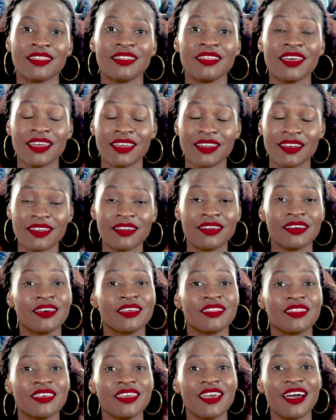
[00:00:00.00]
Then
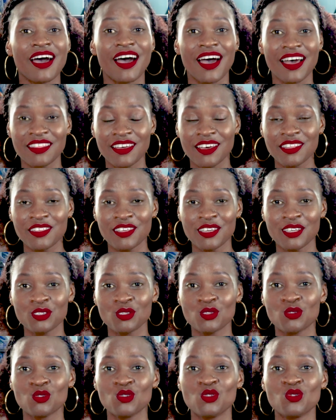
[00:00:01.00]
the other thing
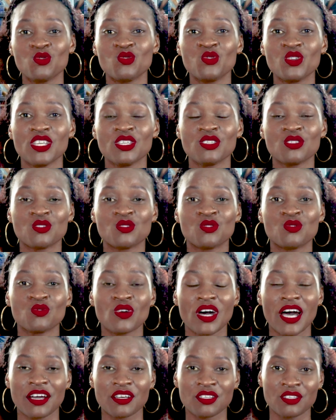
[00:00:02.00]
to do is
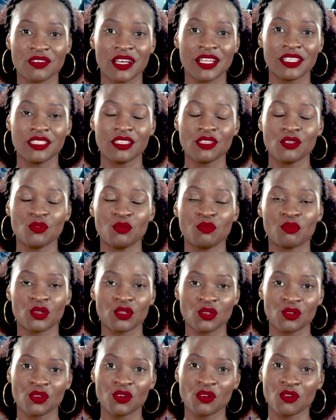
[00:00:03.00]
to actually do
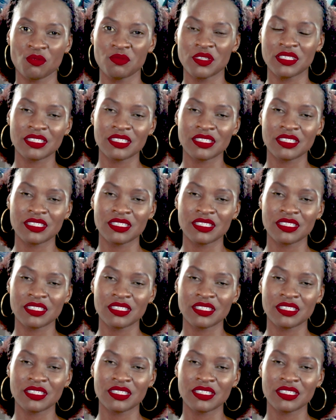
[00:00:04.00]
monochrome.